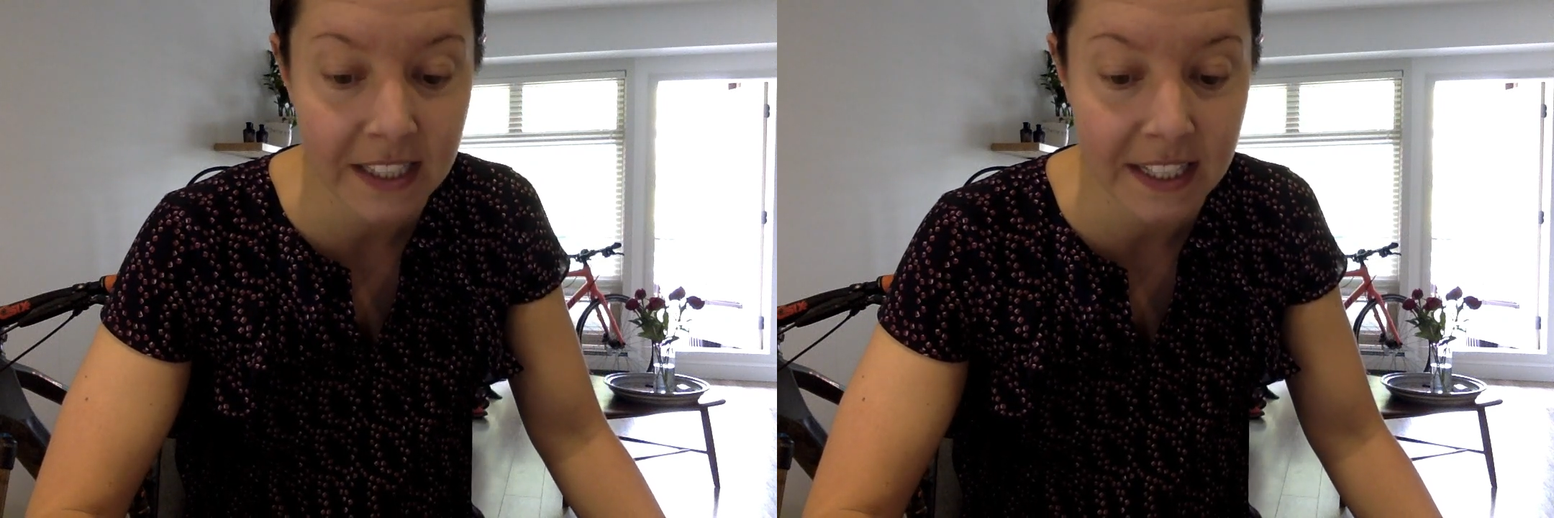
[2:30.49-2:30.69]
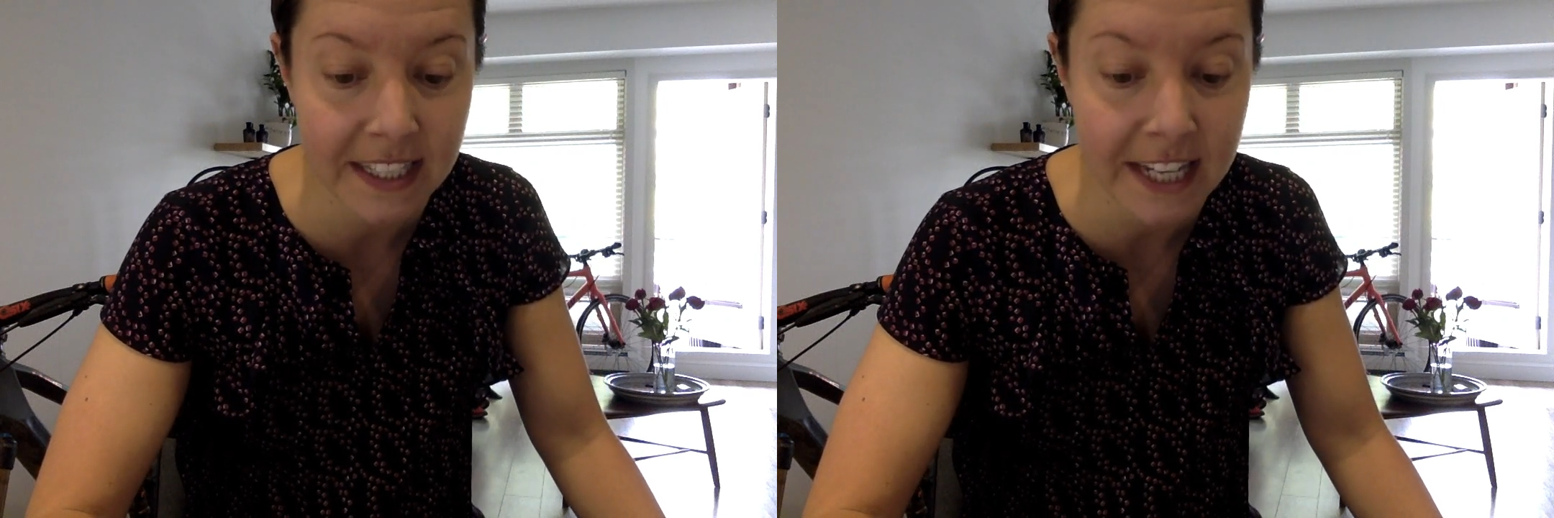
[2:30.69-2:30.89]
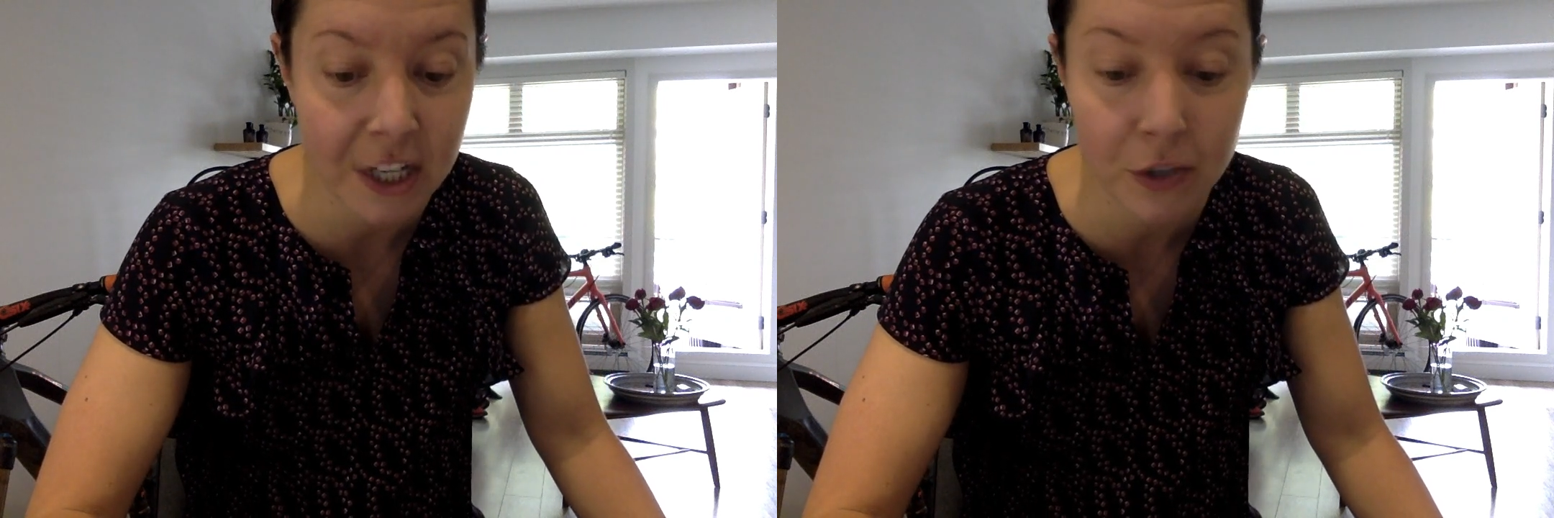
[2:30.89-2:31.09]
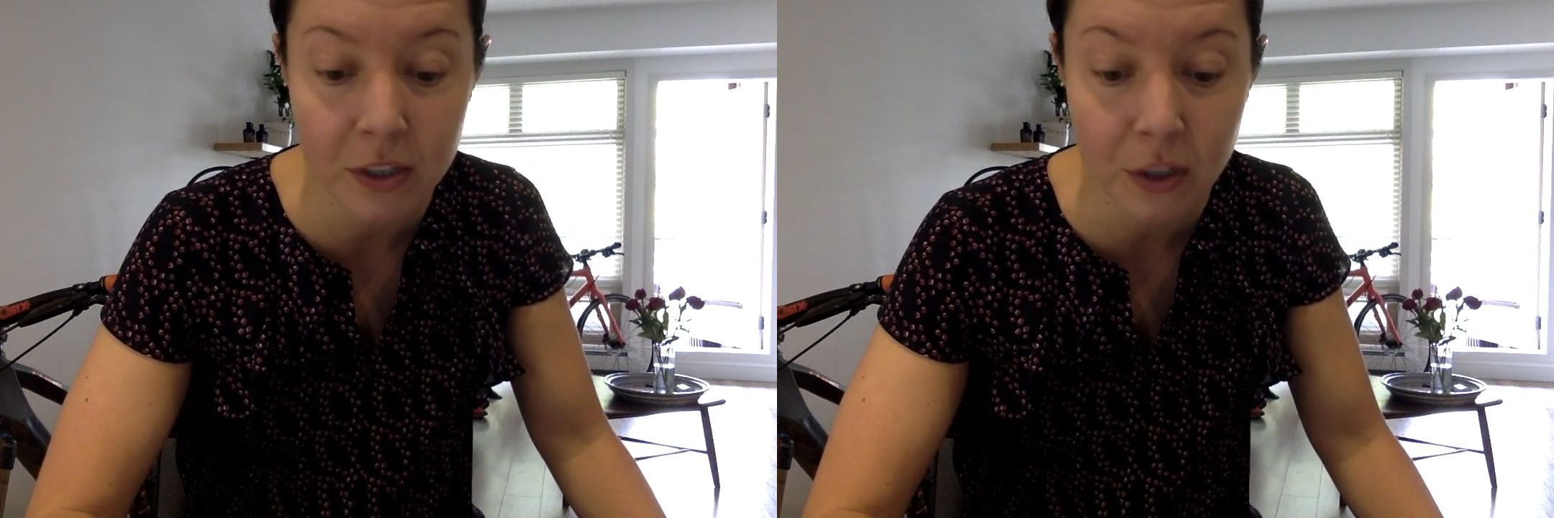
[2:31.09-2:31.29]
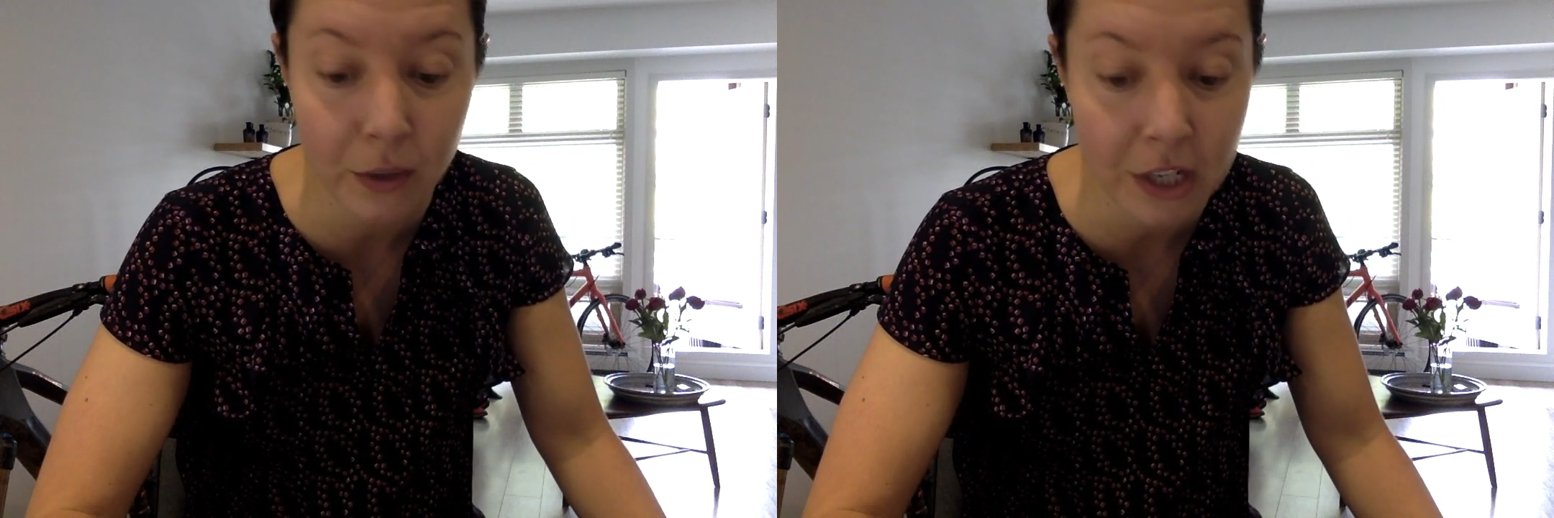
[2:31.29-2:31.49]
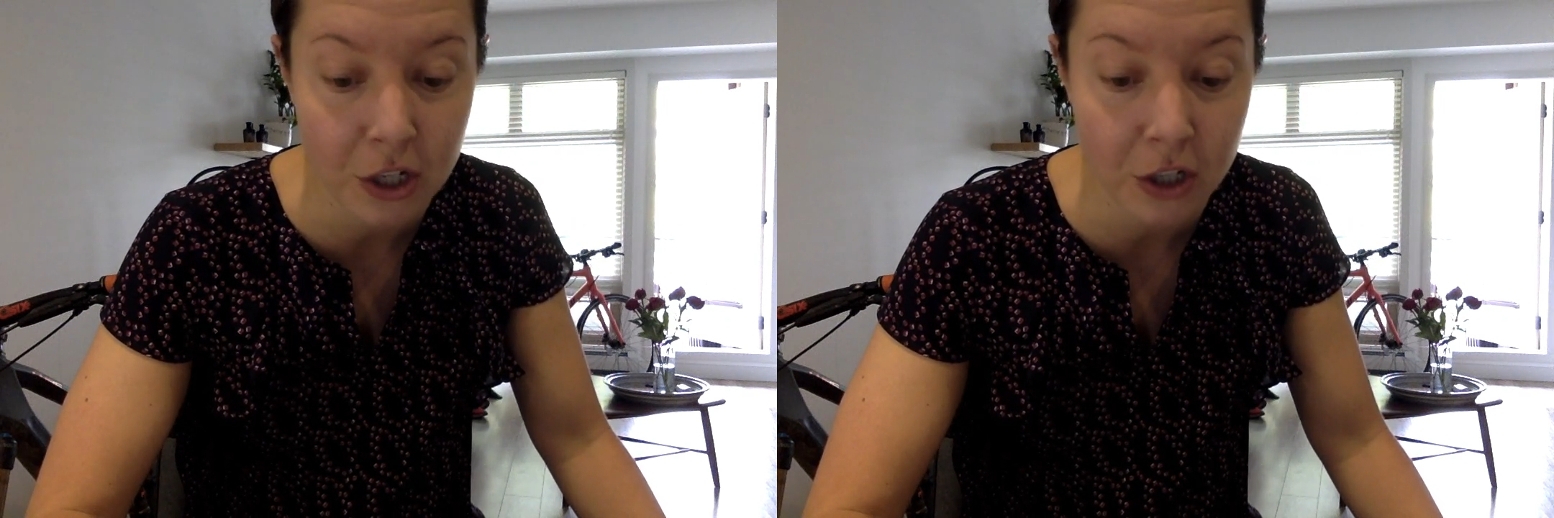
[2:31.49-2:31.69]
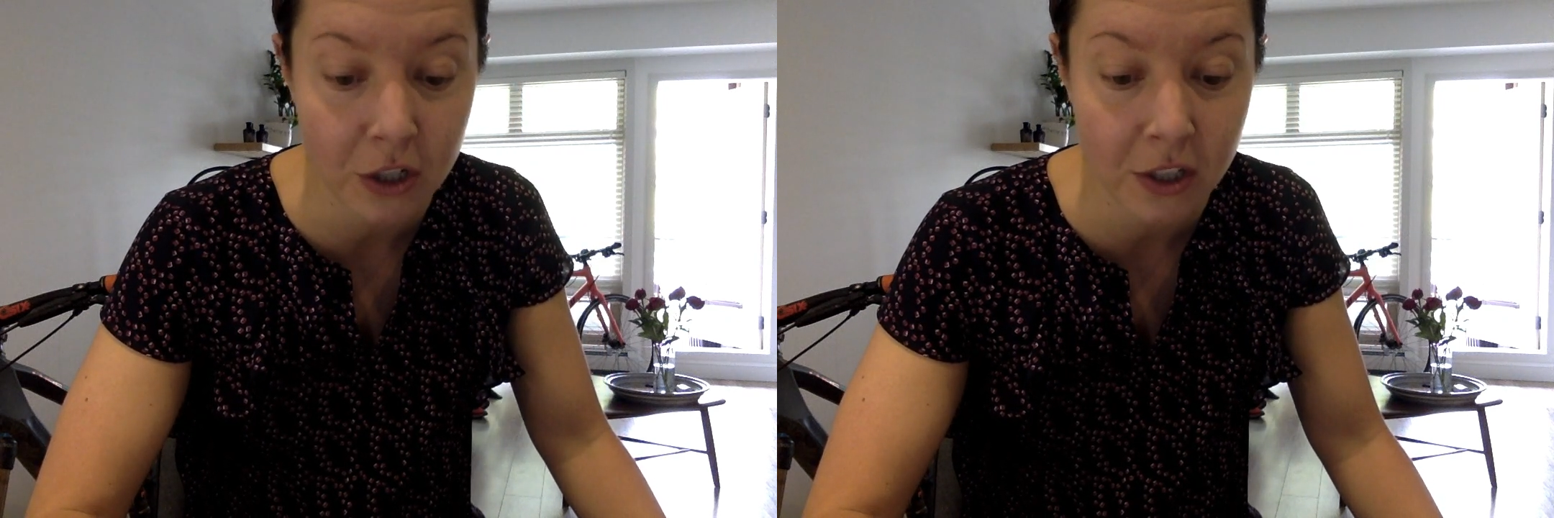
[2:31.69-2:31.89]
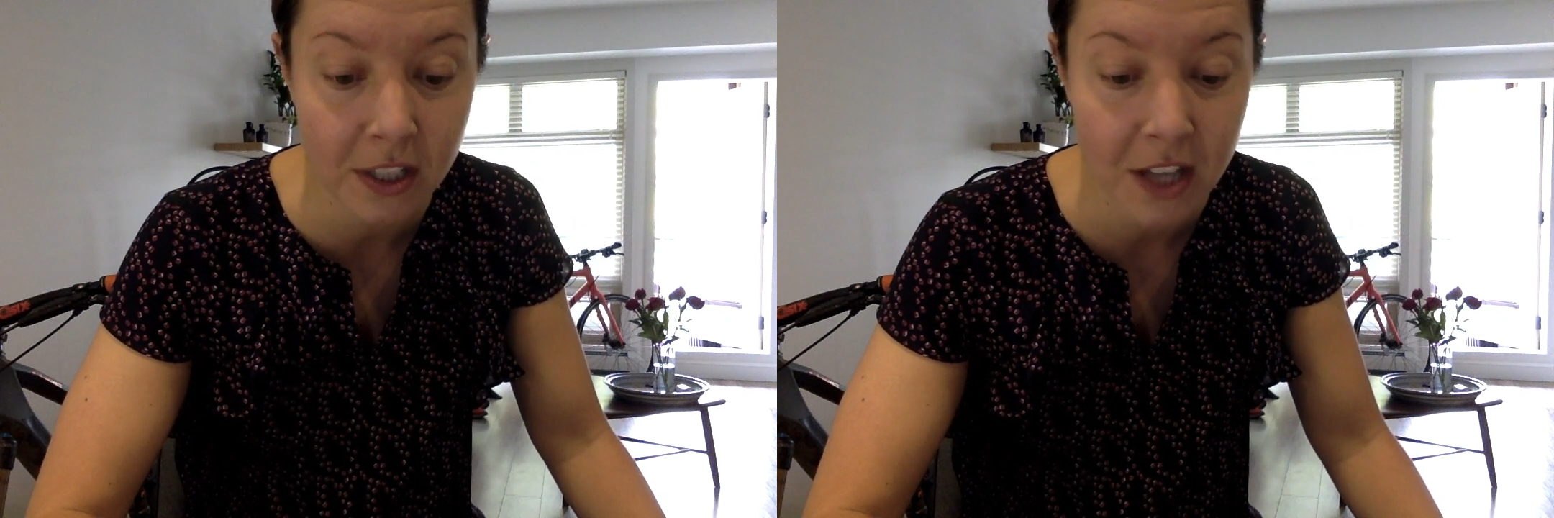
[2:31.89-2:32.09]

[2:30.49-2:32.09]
the dangerous creatures,